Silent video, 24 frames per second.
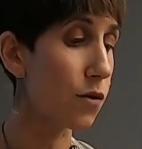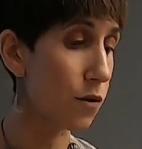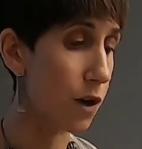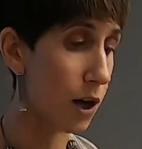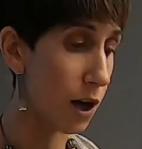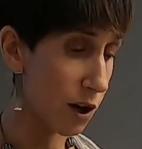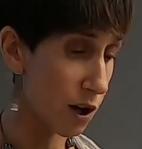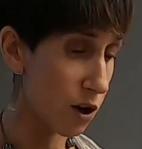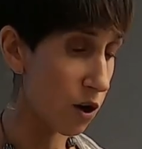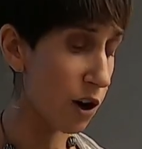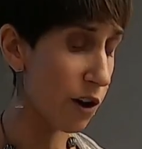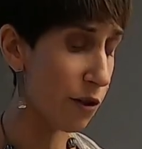
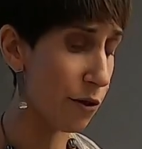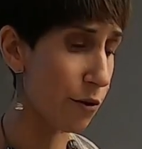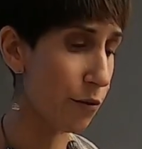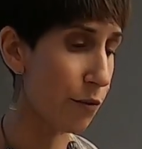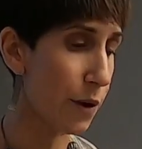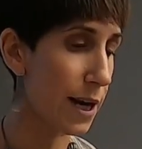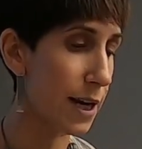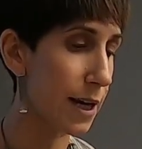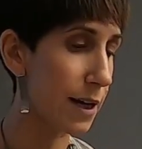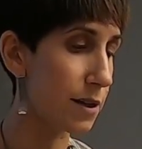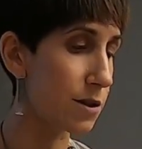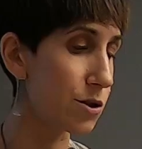an author
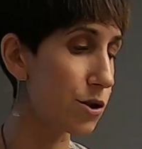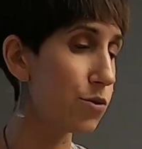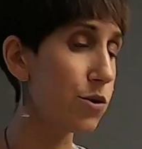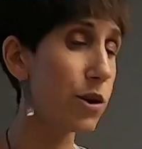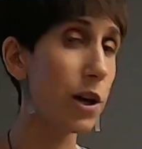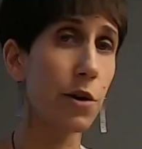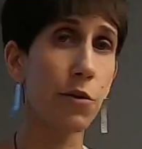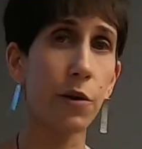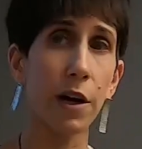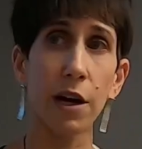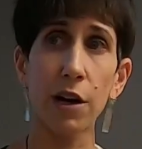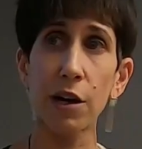writing in
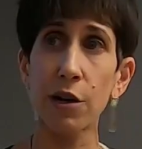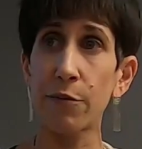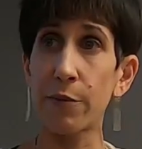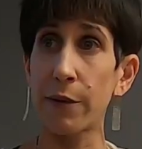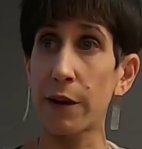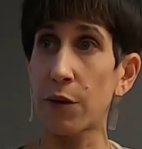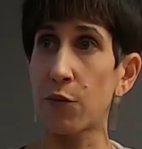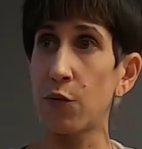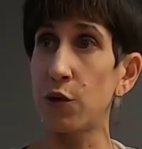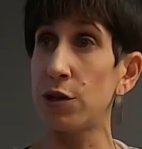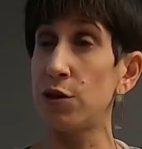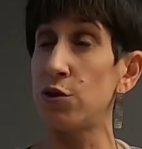Judeo
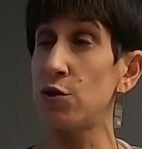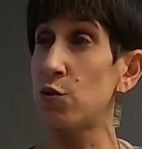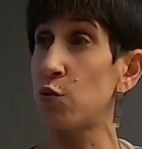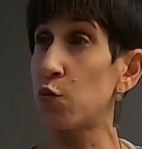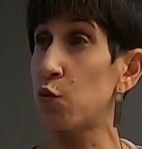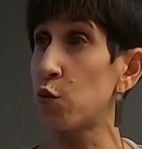Arabic would use